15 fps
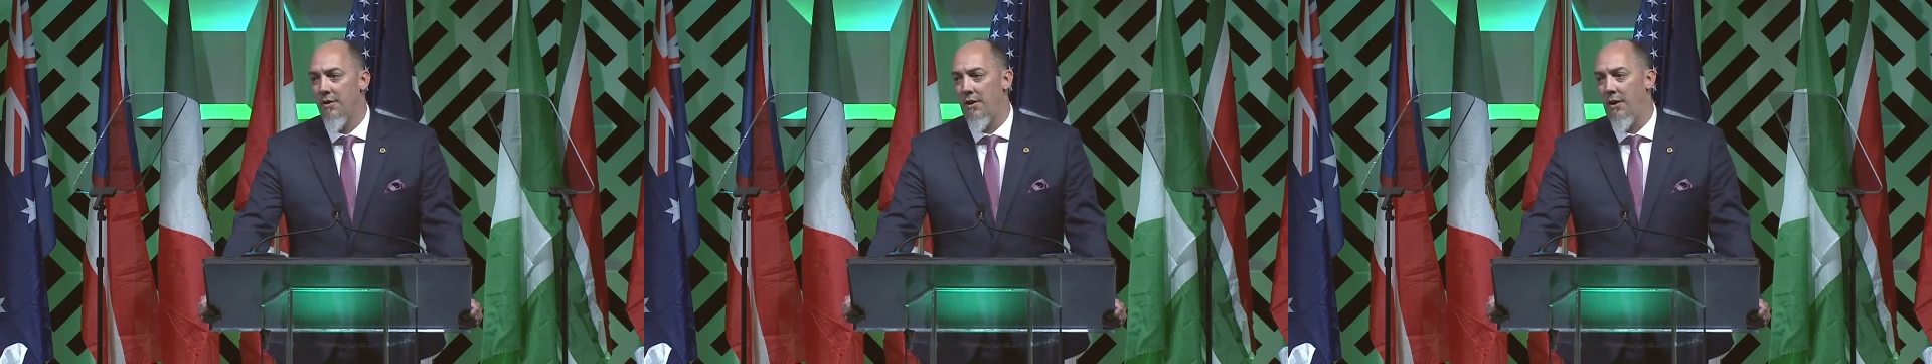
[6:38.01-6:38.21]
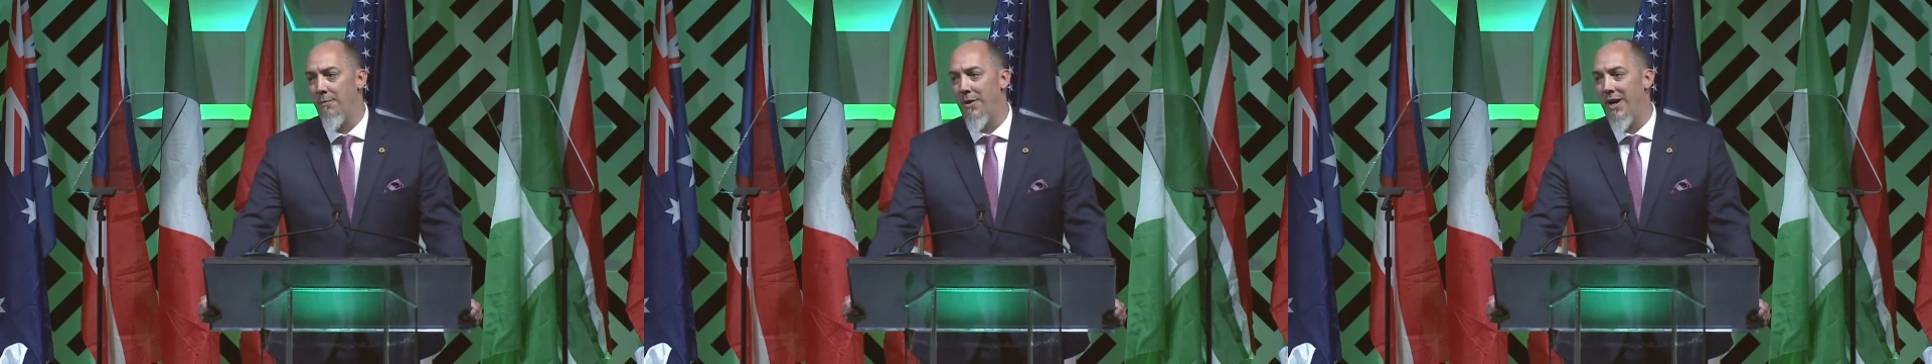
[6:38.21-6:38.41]

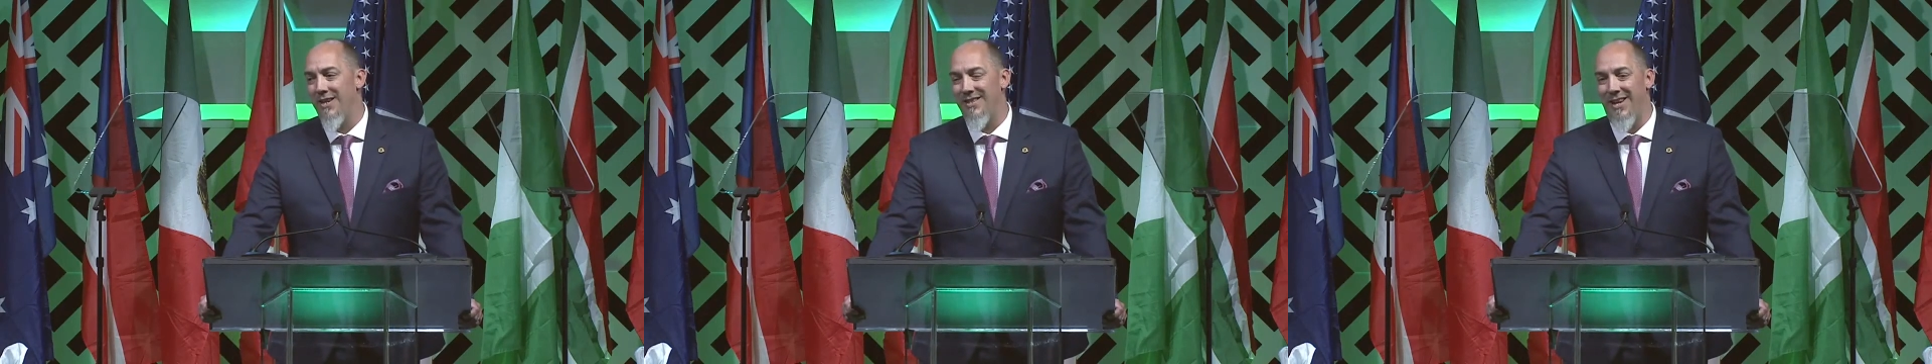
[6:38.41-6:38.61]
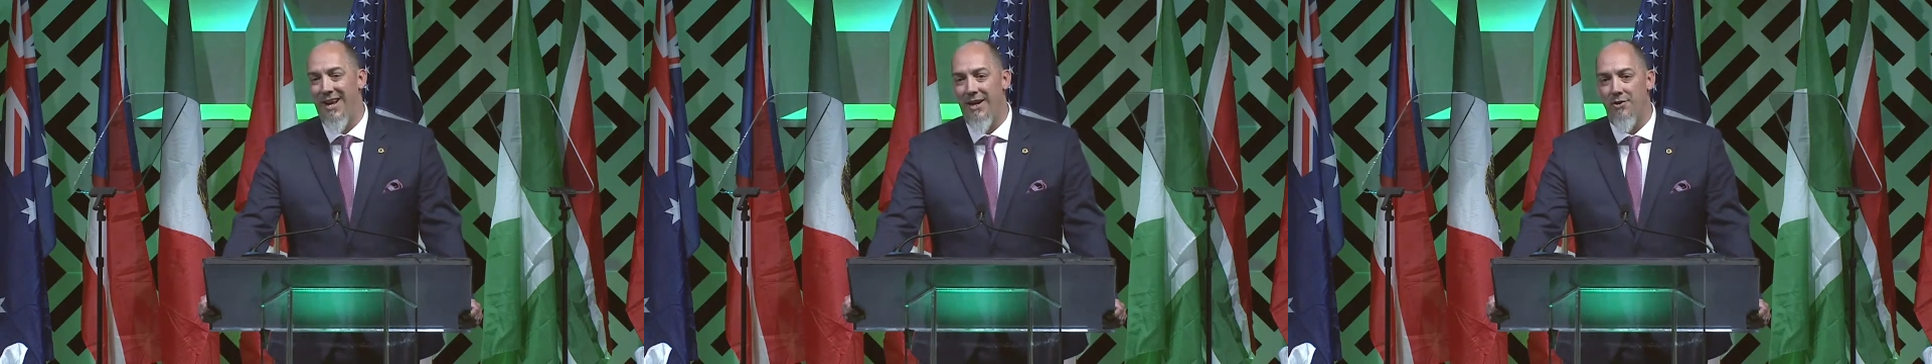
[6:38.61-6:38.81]
on
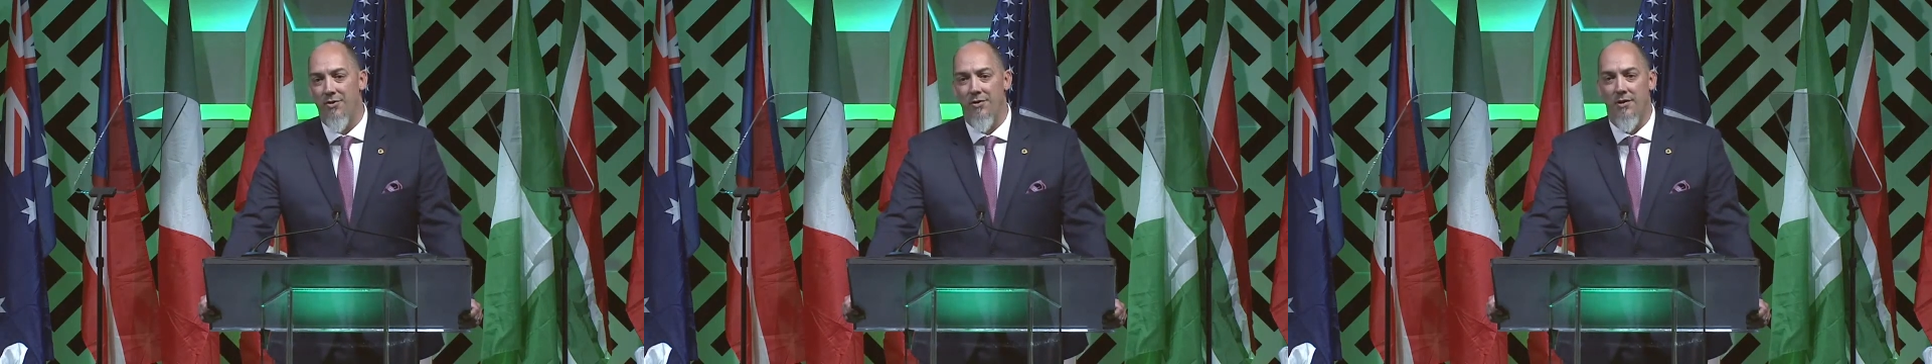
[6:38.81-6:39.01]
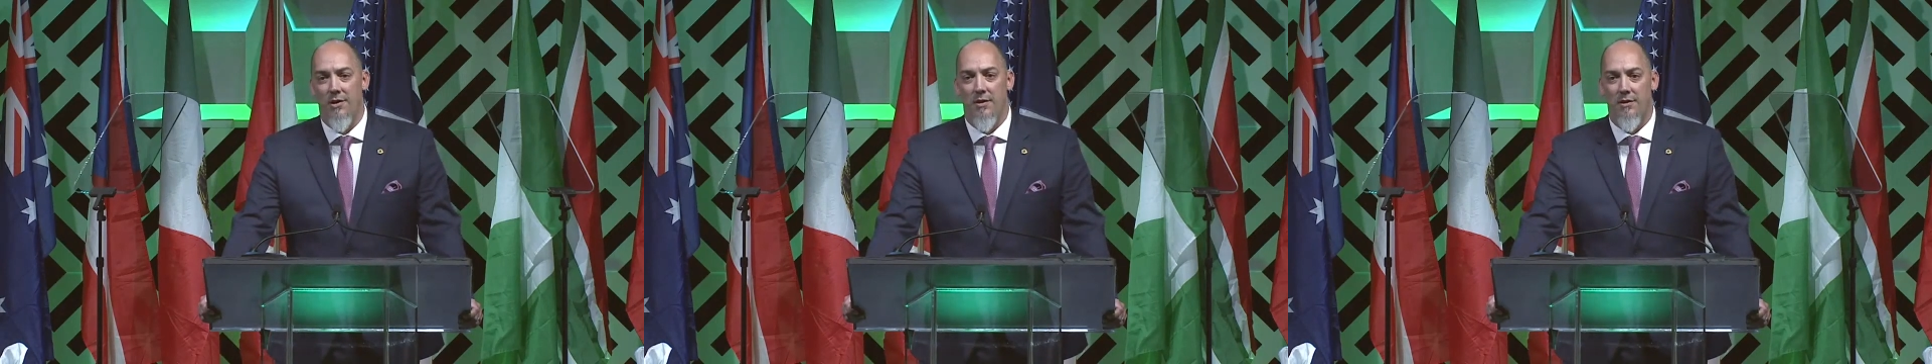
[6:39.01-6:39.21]
past
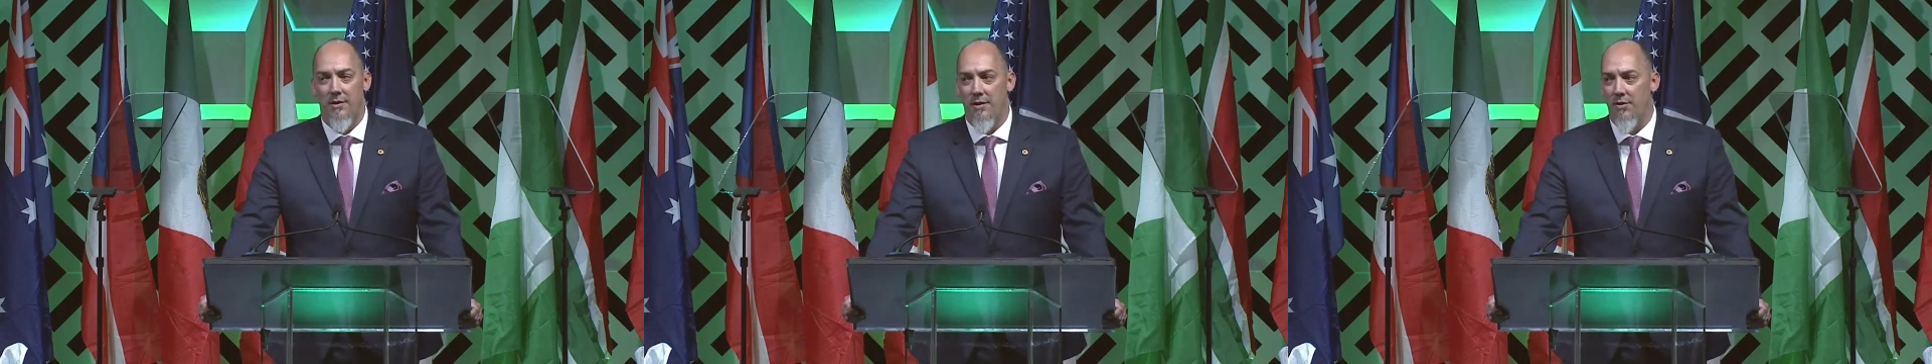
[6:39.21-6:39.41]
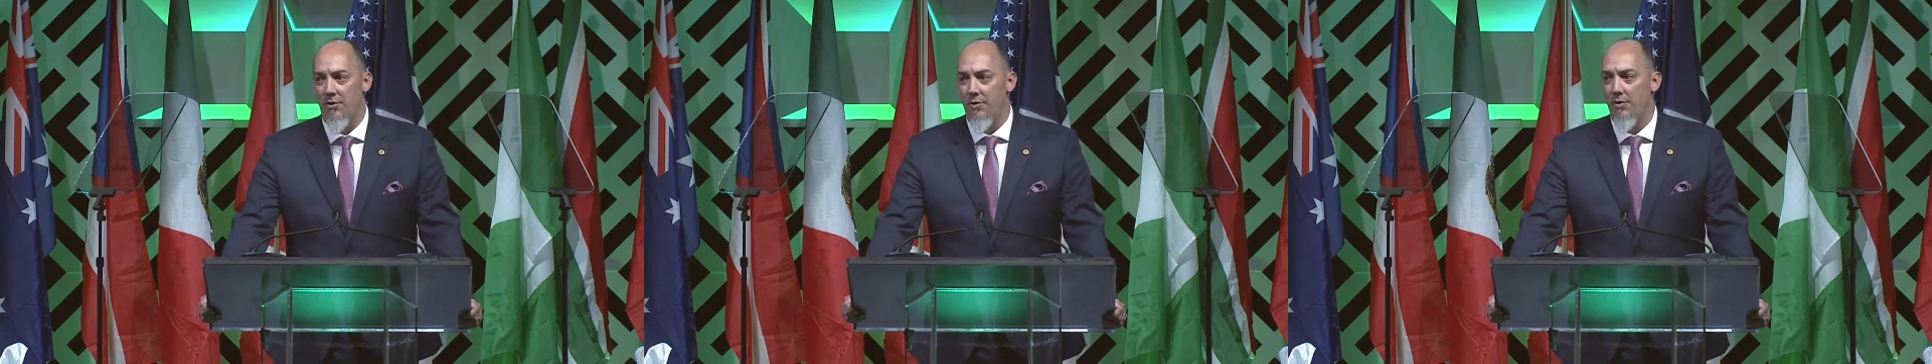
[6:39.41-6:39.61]
actions and
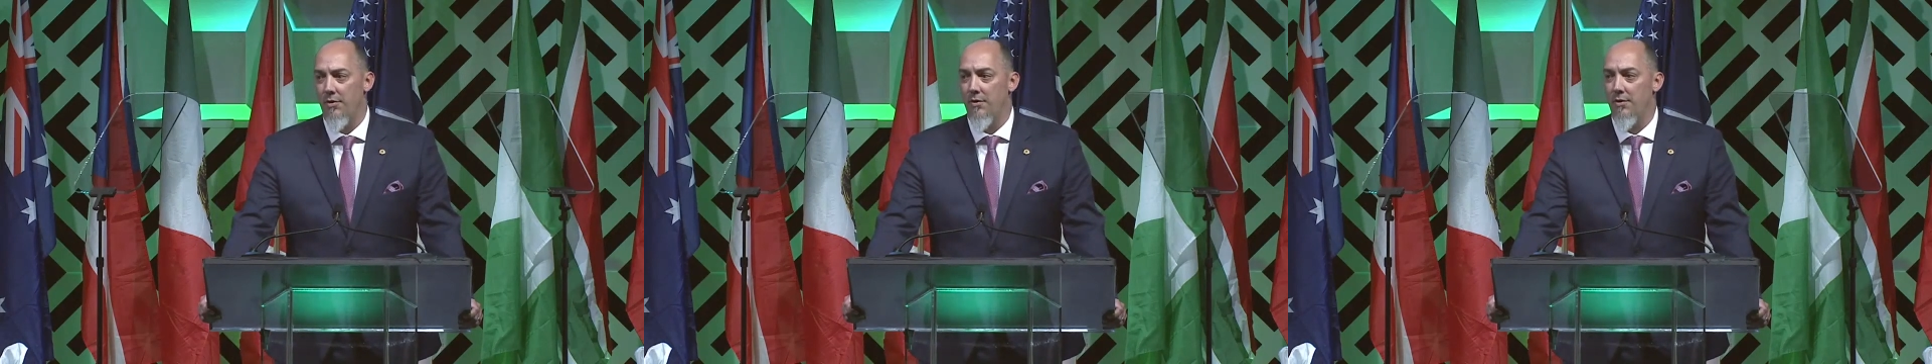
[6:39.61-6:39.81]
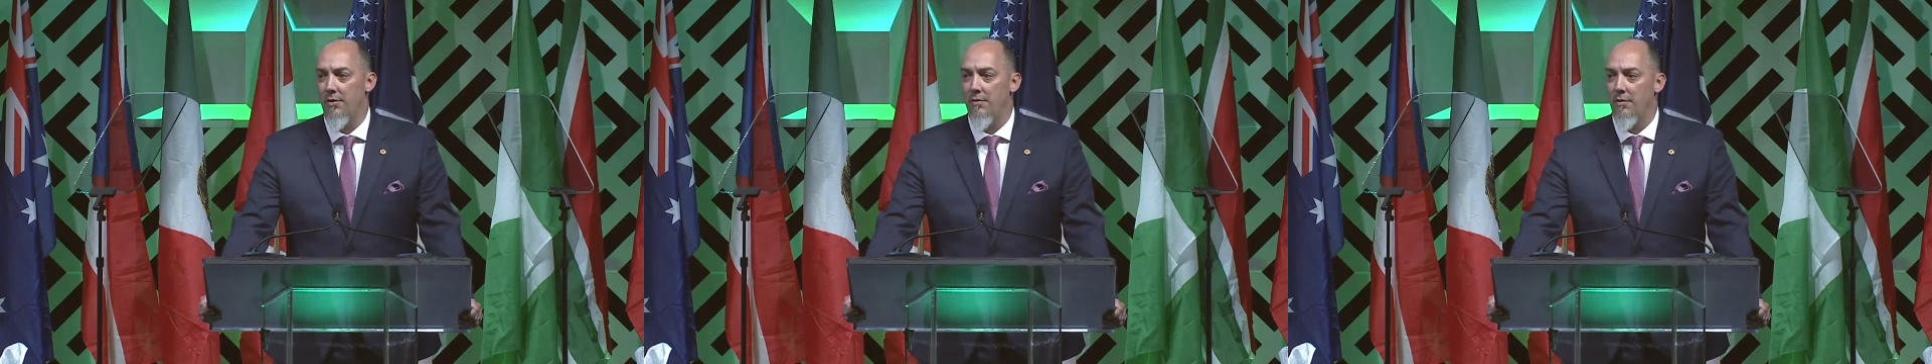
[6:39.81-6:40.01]
decisions